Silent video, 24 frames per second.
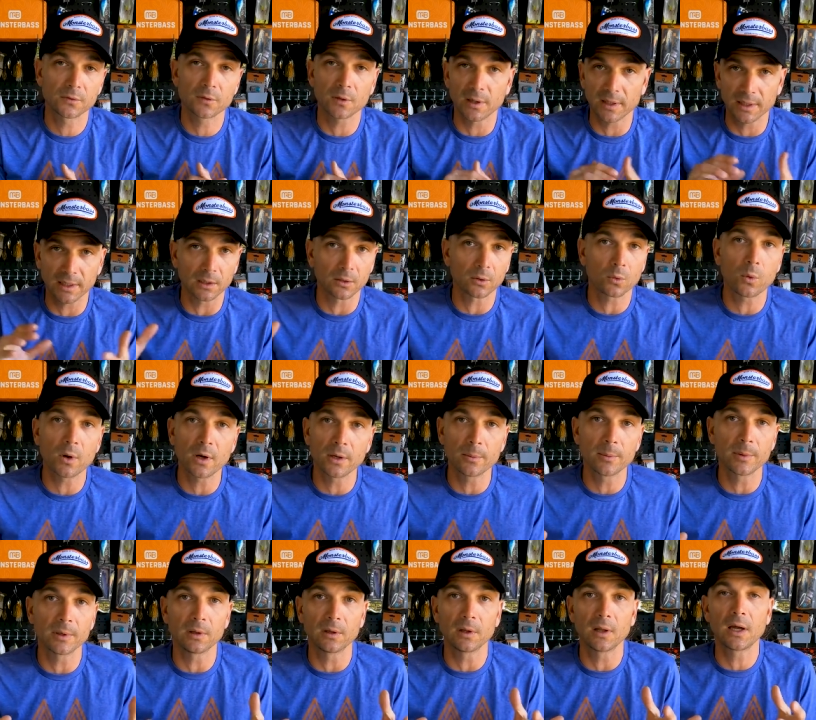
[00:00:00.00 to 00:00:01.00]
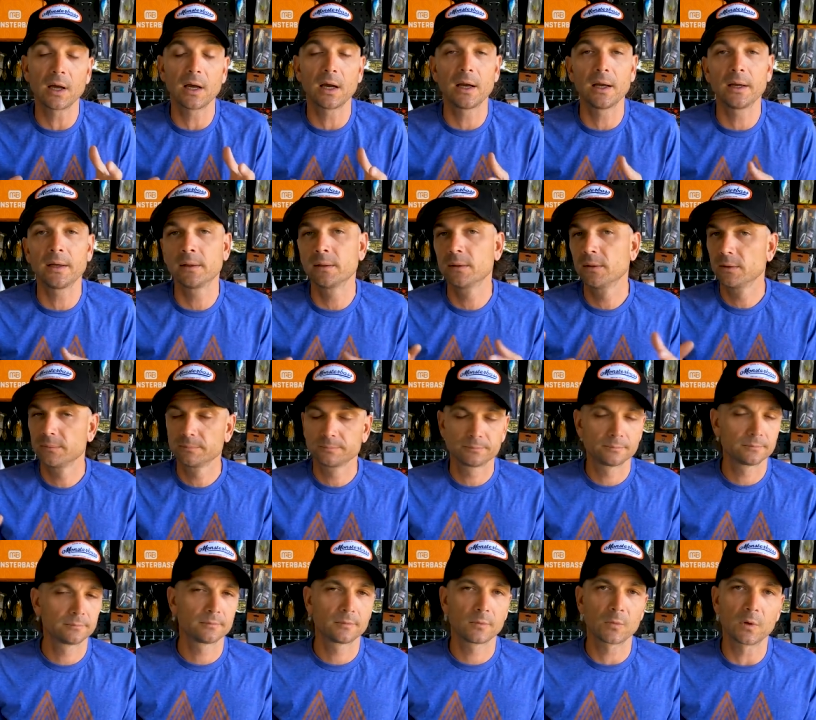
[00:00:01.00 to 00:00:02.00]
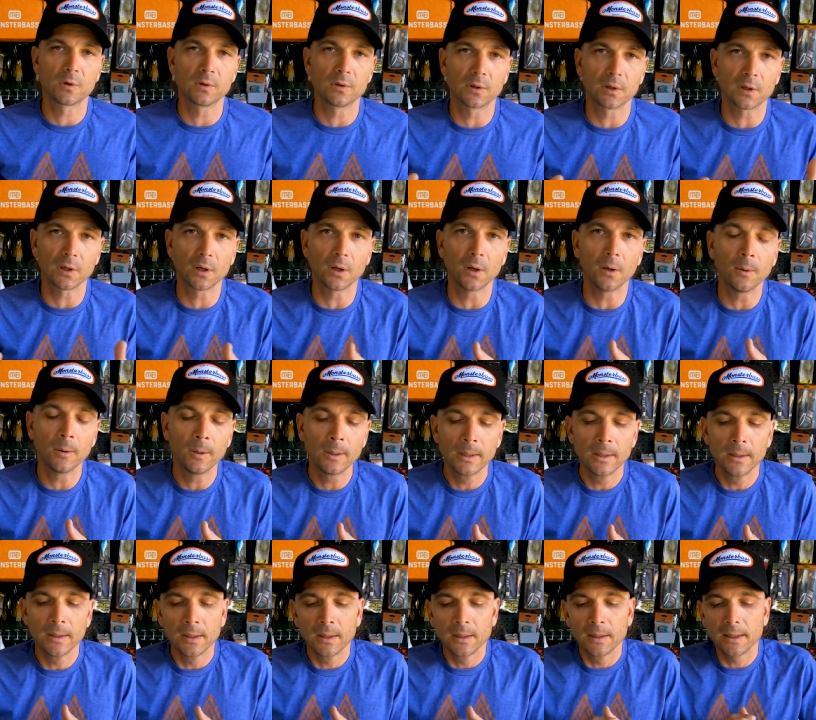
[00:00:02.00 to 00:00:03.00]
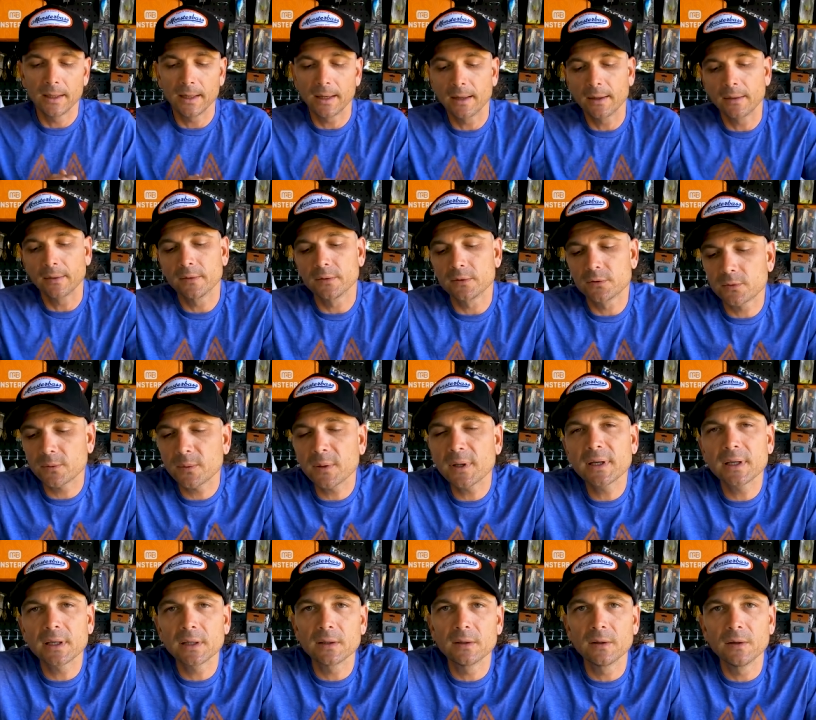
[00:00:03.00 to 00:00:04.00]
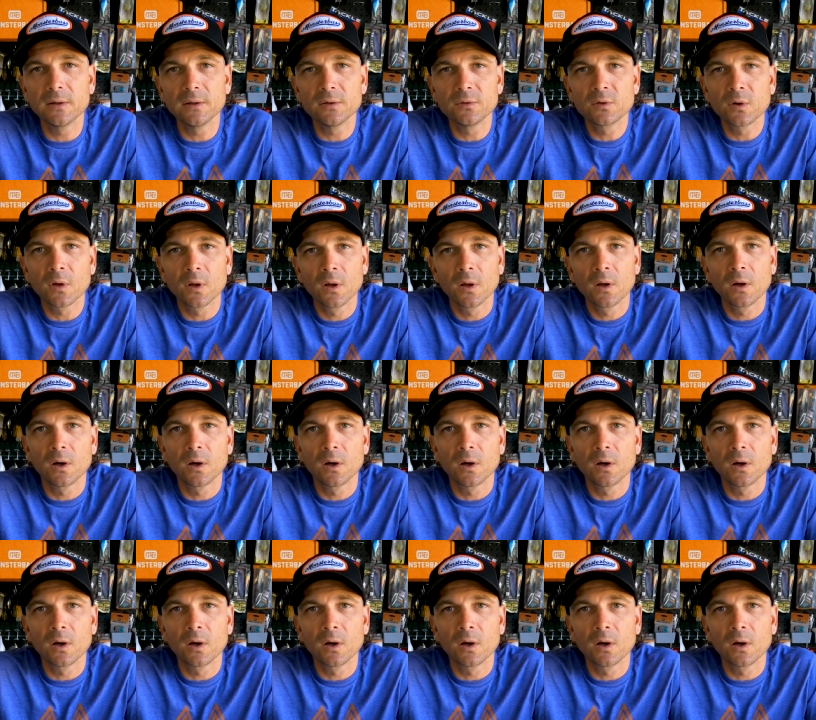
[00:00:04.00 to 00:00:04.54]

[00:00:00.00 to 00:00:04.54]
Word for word: So I got quite a bit of line, good to go. Now the trick is